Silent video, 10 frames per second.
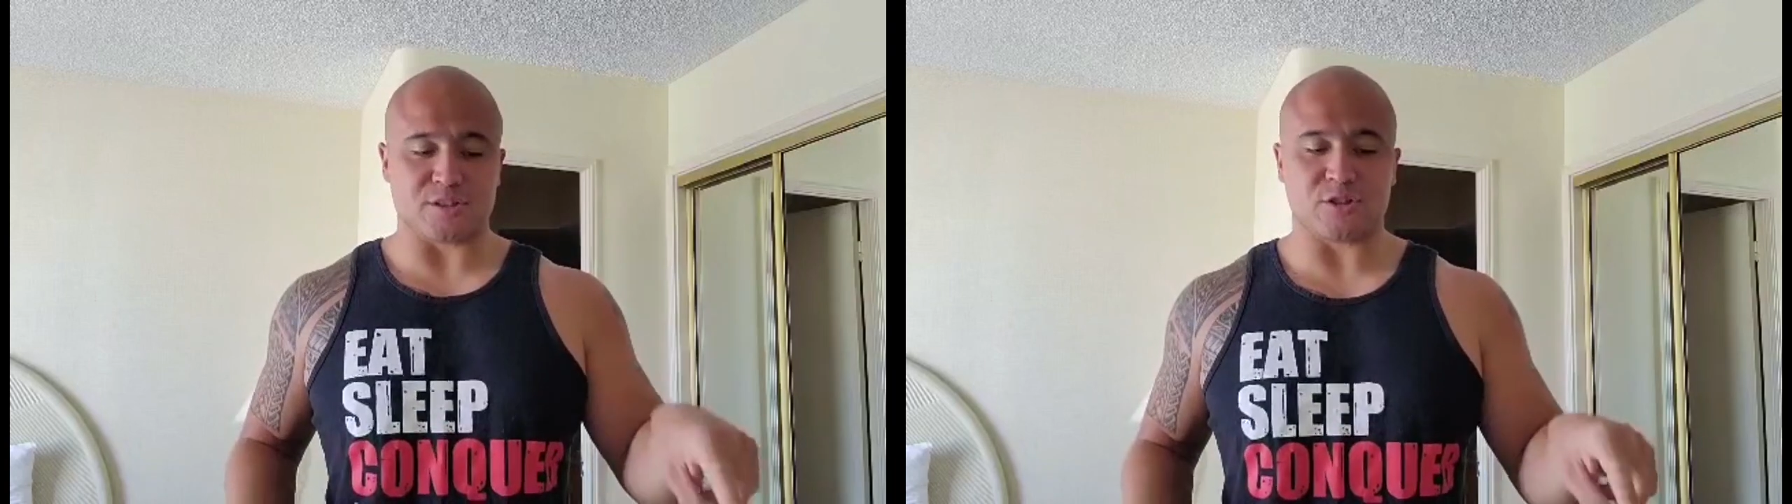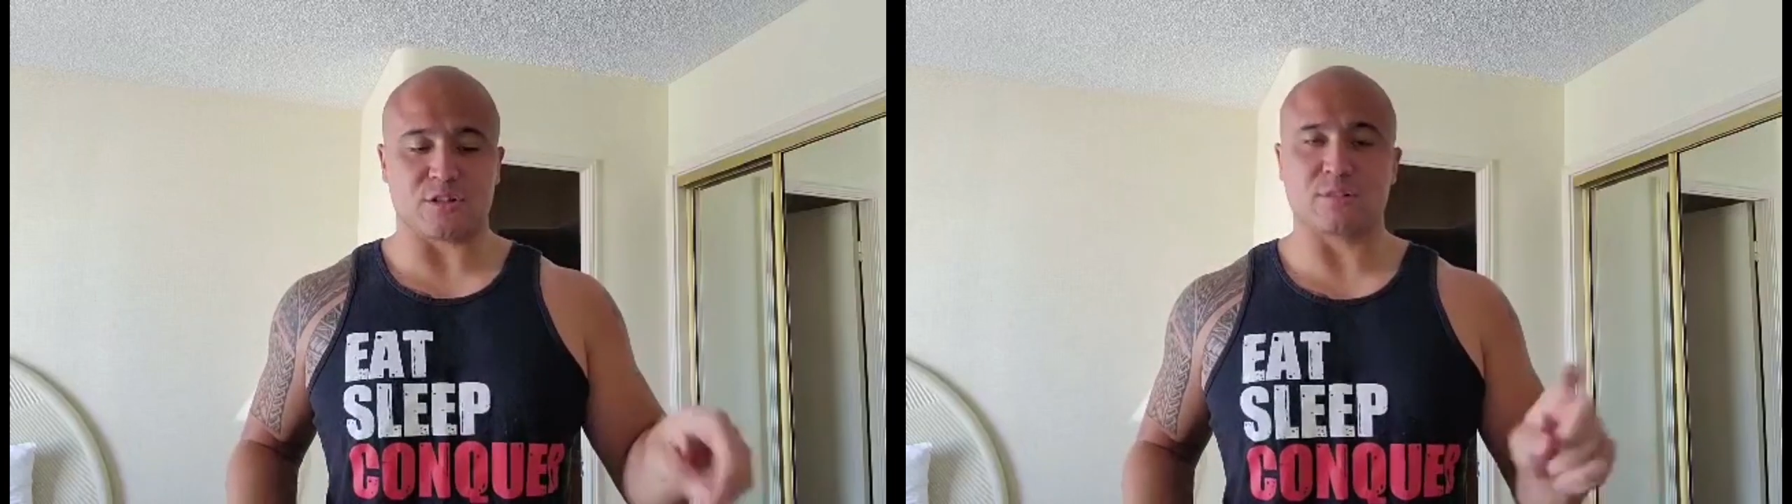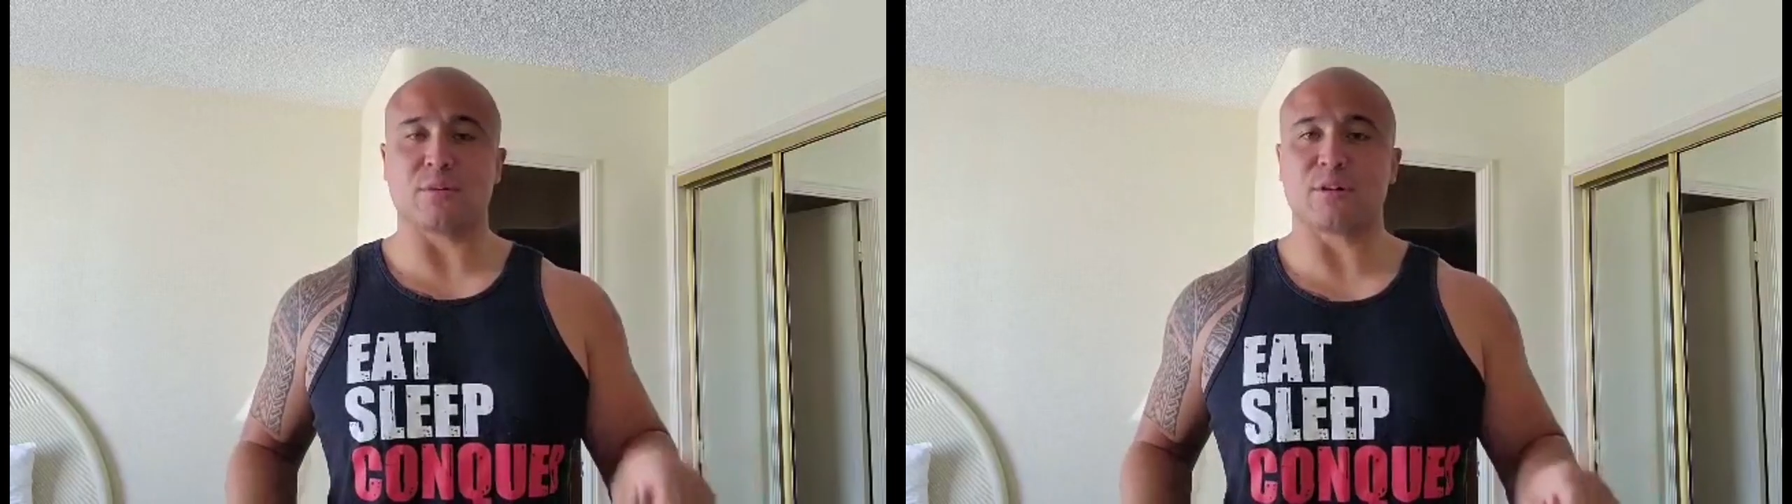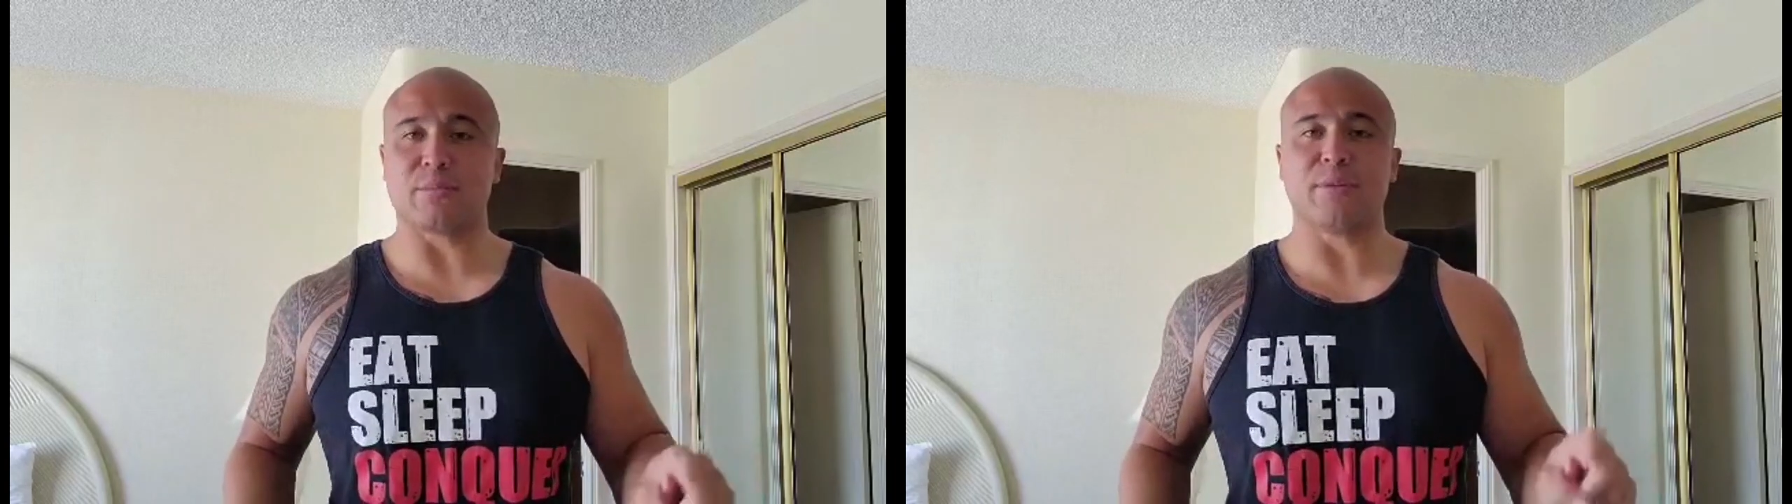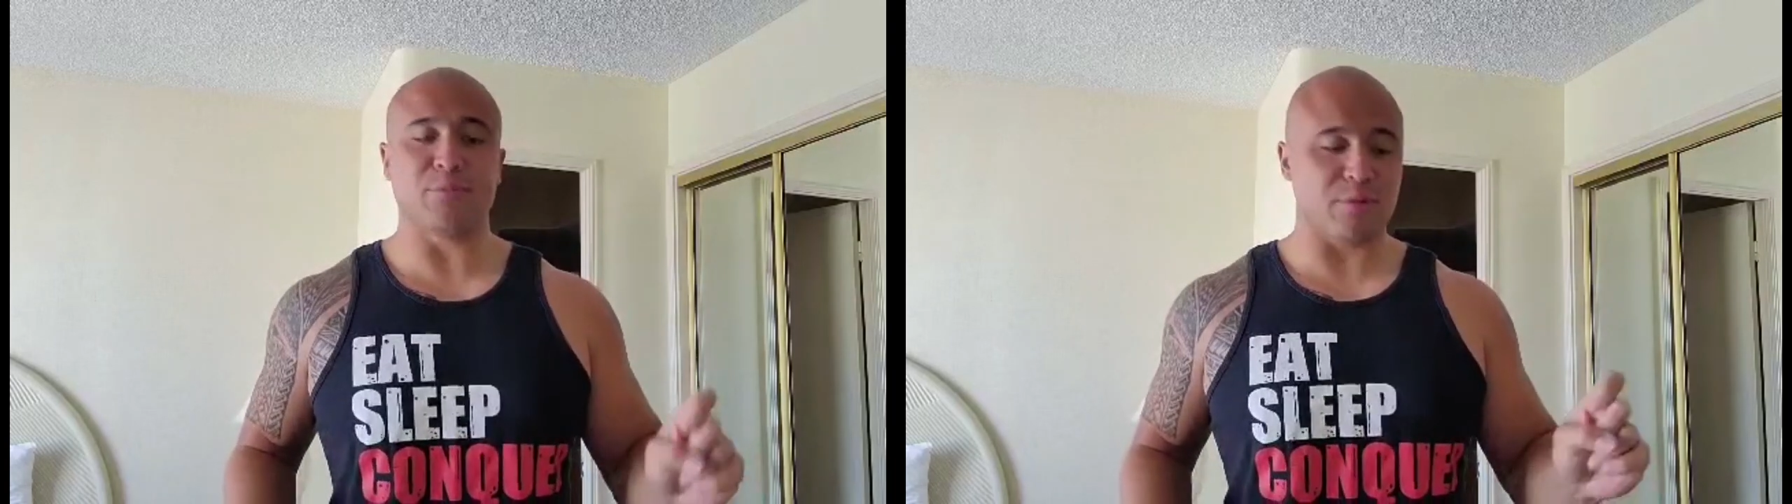the chocolate
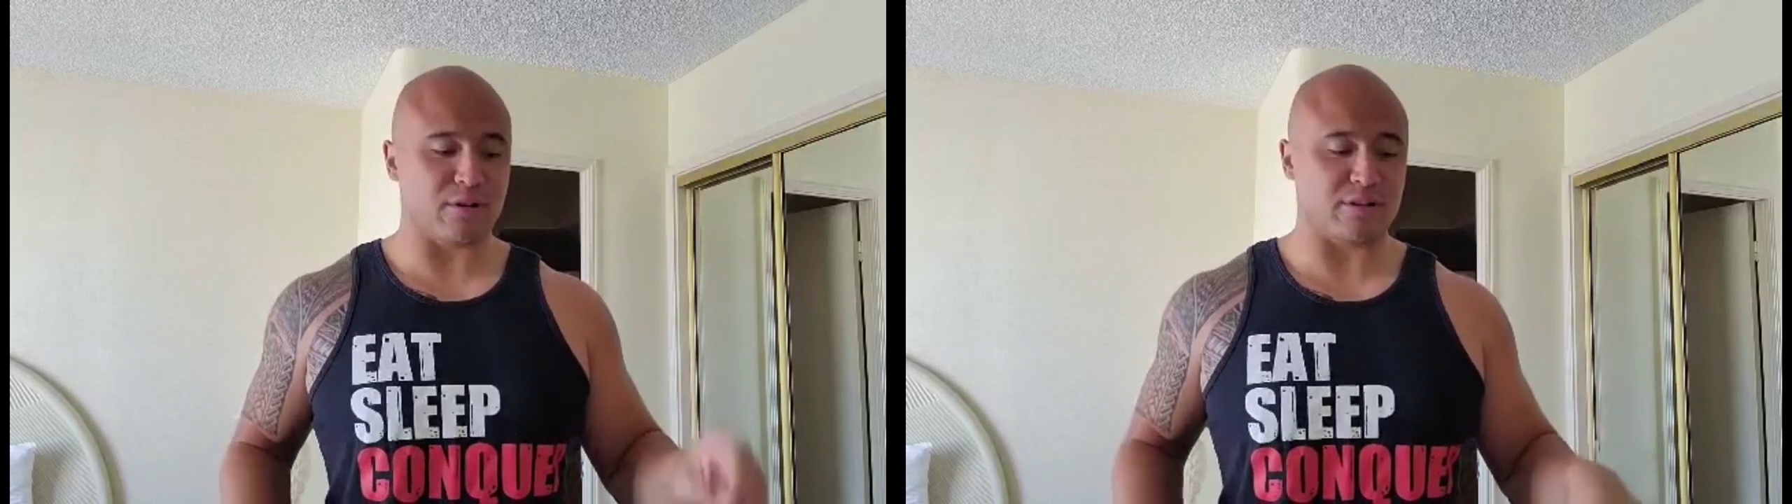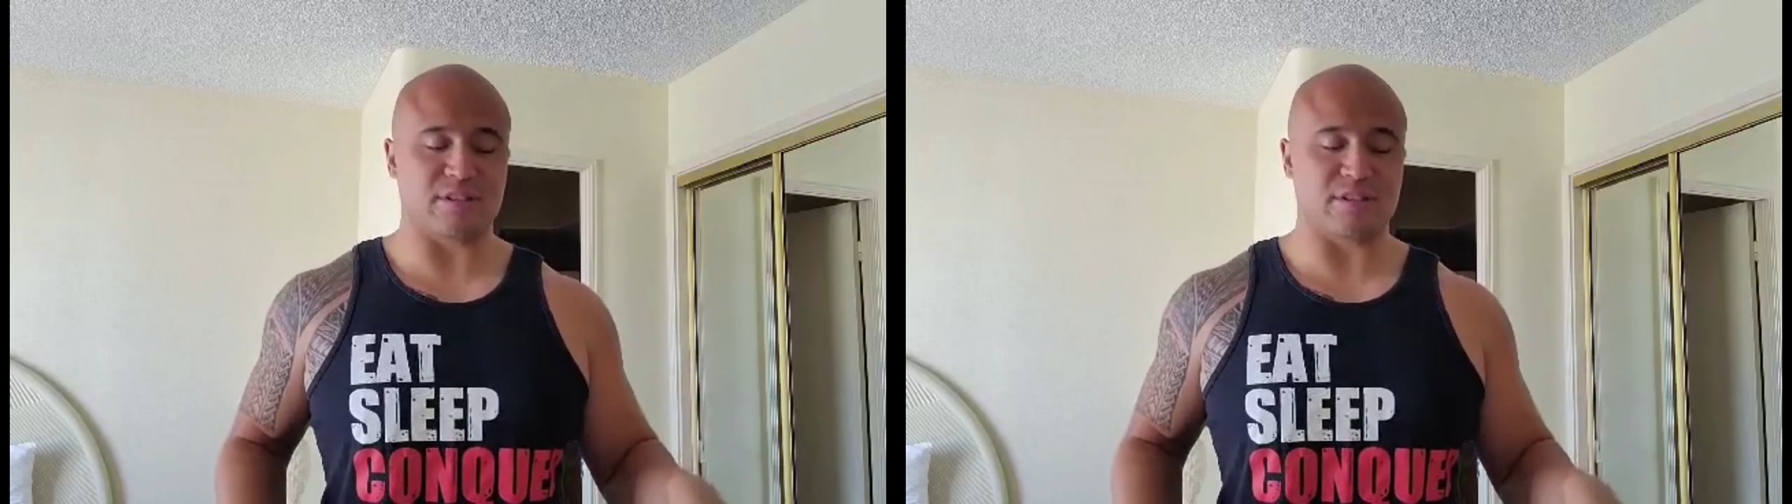bar, maple bar,